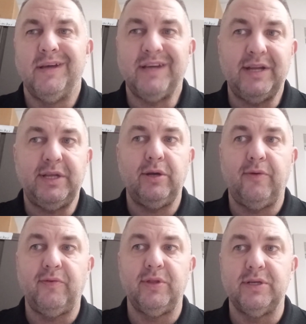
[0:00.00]
the idea
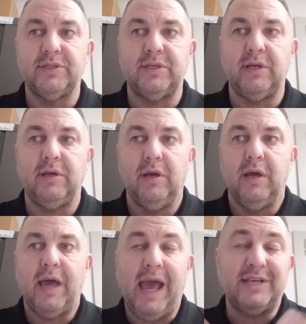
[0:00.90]
of religion
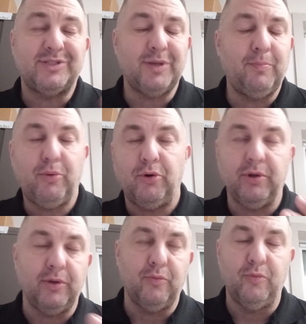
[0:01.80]
at some
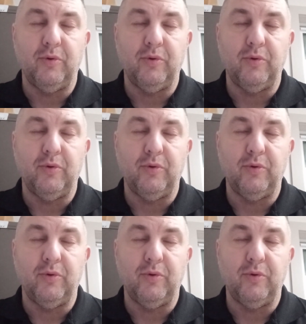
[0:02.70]
point